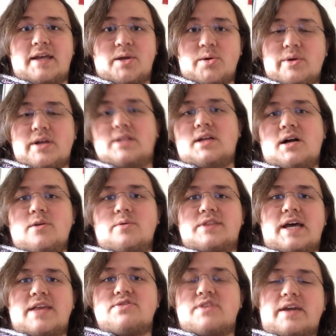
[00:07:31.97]
And going along with
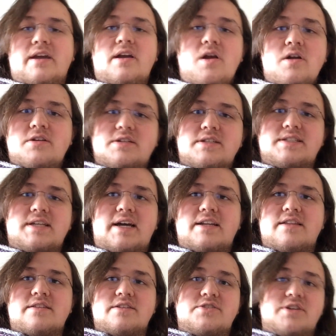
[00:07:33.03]
that, the character
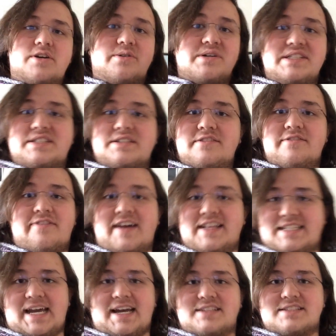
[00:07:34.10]
design in the show is
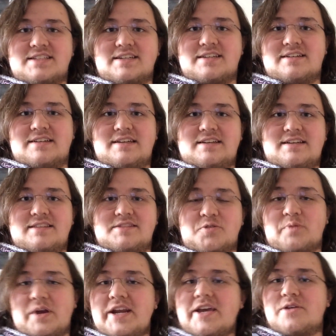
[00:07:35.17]
fantastic.
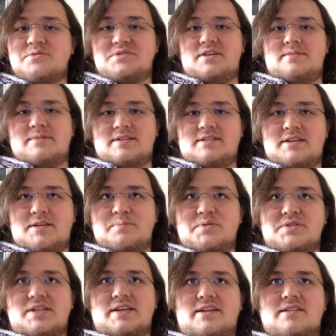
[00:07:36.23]
The radio demon, in
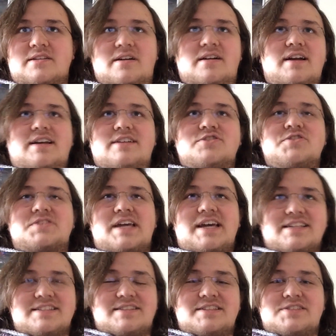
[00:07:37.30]
particular, just
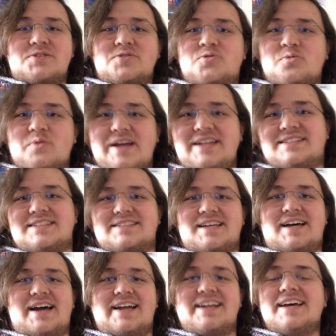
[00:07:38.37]
has this great
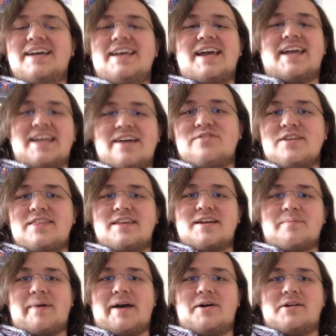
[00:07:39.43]
design, and
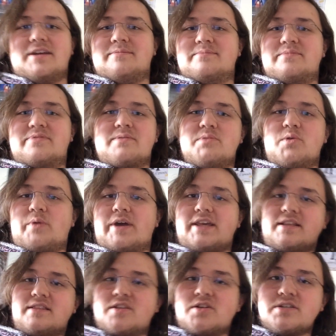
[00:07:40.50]
everything about him, from the way
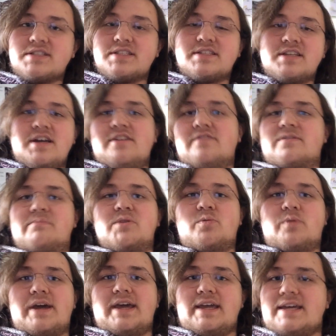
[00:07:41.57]
he looks, from the
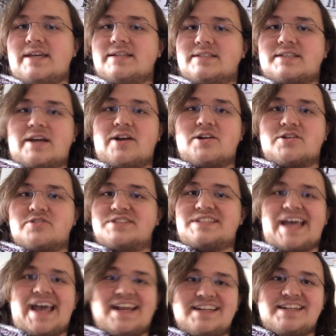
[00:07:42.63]
way his character
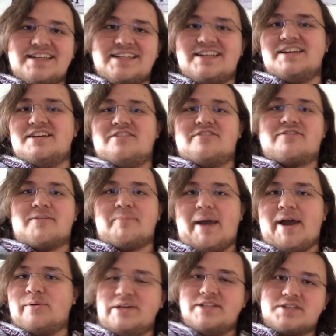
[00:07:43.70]
is edited, from
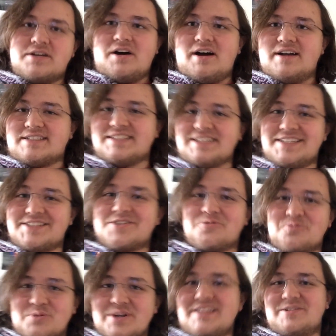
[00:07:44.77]
how he talks, it's a
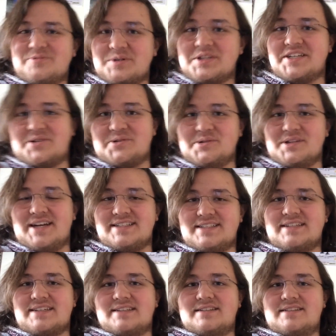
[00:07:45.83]
really, really cool
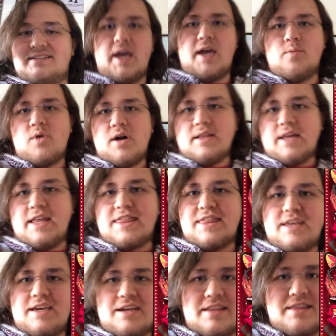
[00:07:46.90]
idea. And while I
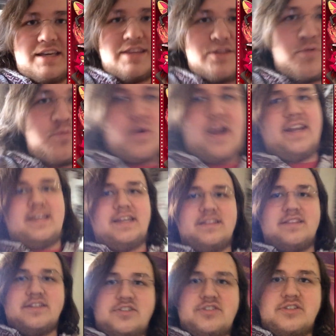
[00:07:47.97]
think that the writing
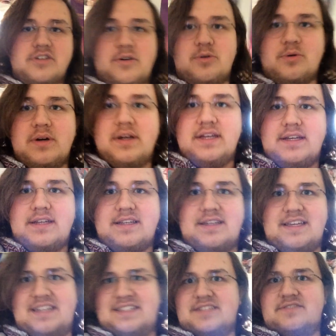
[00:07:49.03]
in this show
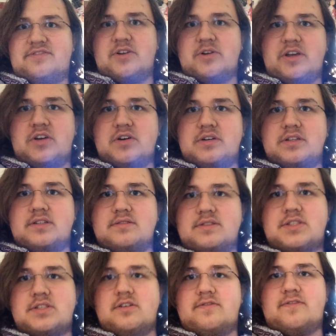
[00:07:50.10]
isn't very good
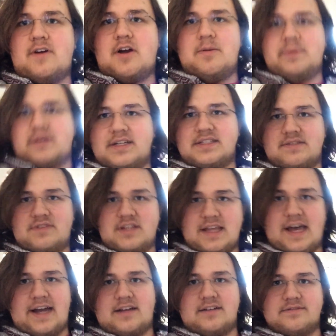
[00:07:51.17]
so far because of the
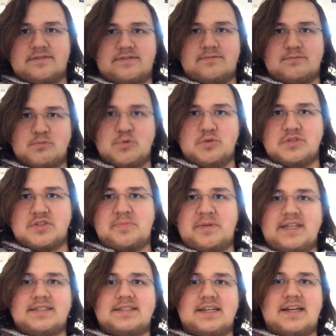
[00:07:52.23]
lack of rules
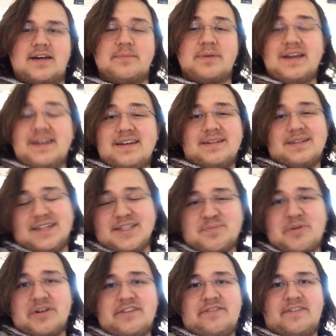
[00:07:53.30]
being set up, it's
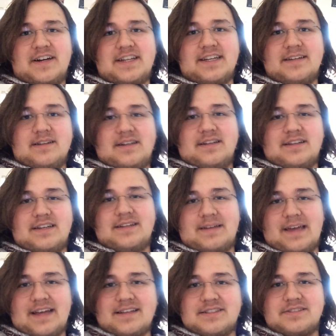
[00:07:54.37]
pretty funny. It
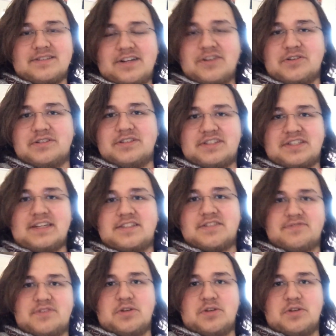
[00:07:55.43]
has a good sense of